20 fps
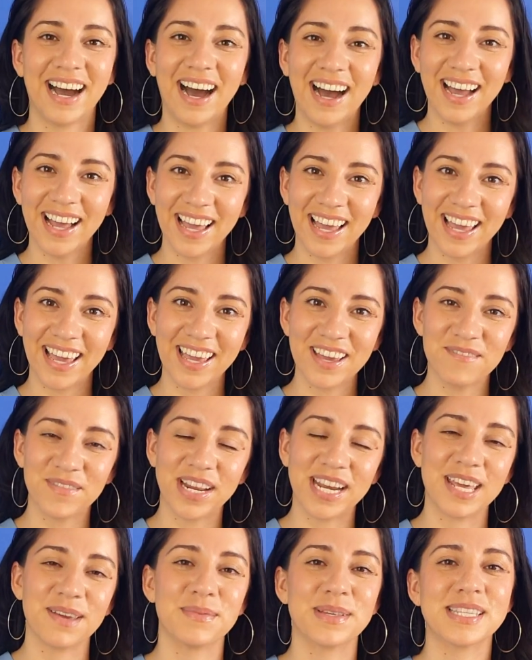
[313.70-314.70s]
shoot a
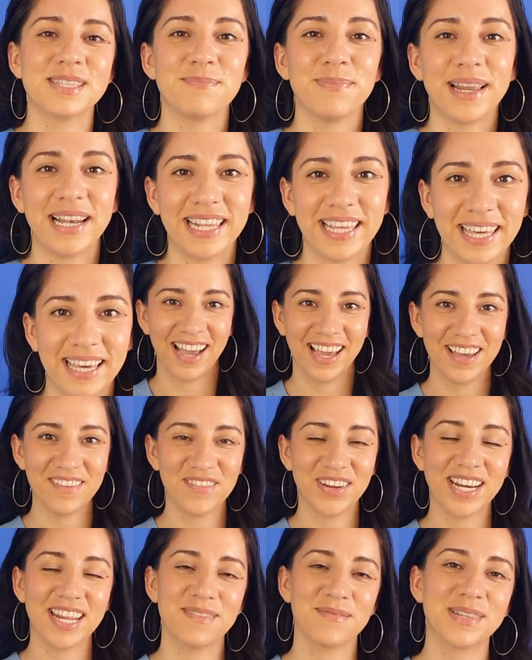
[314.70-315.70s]
few slates and
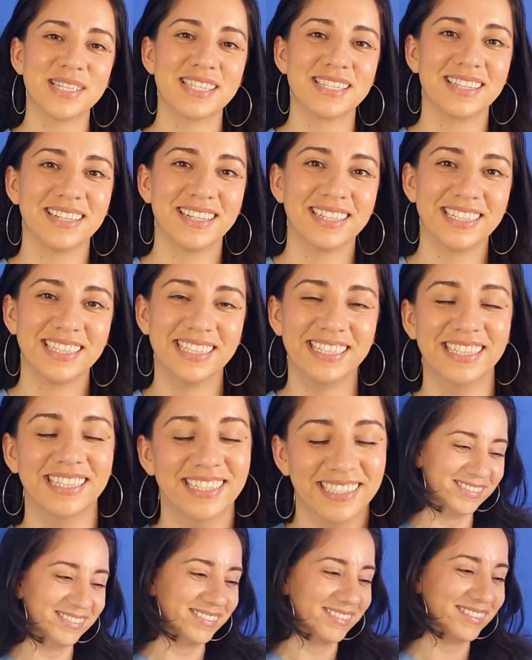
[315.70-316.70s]
then a few of the
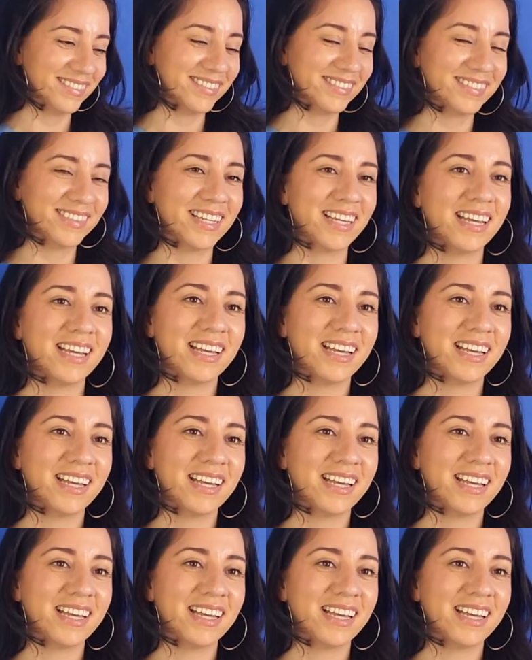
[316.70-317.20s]
first scene,